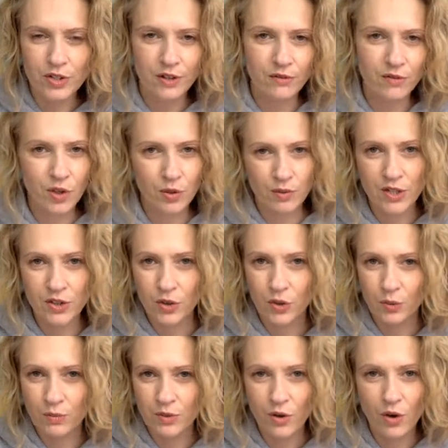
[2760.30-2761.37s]
of three
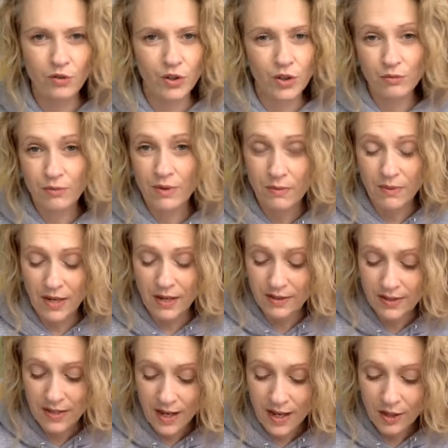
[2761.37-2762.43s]
Zooms, over three
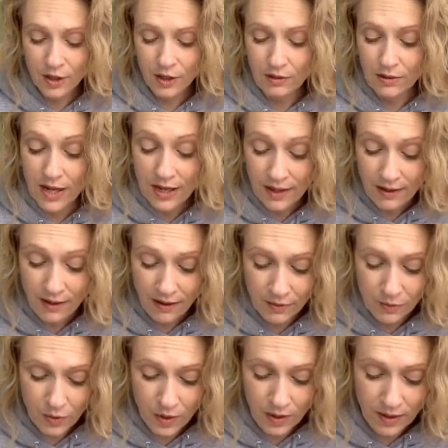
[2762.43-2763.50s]
weeks, creating
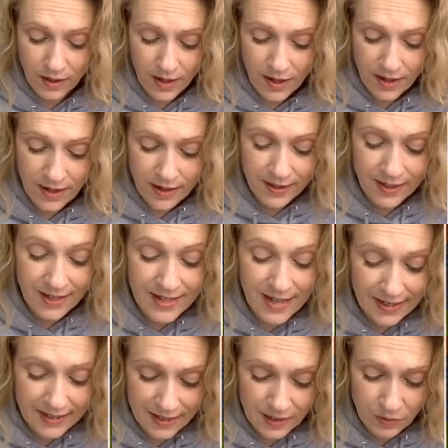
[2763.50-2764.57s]
artwork,
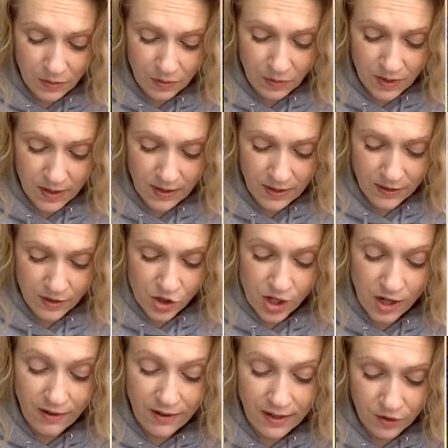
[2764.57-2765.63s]
connecting with one another,
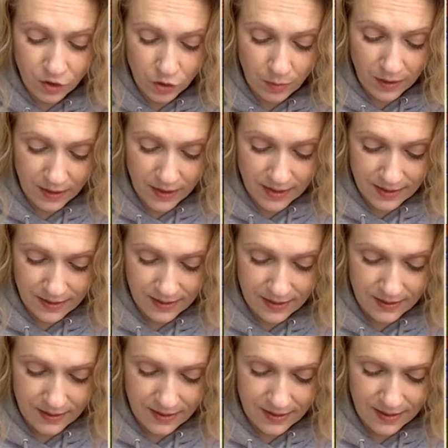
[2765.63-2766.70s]
sharing
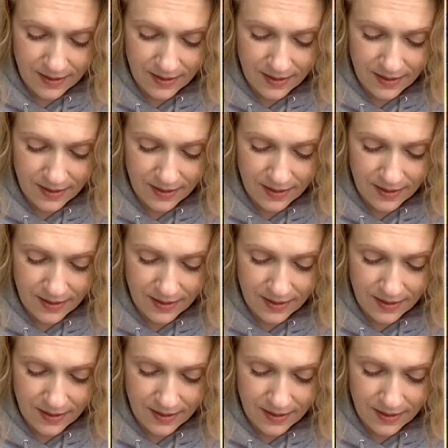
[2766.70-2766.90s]
experiences.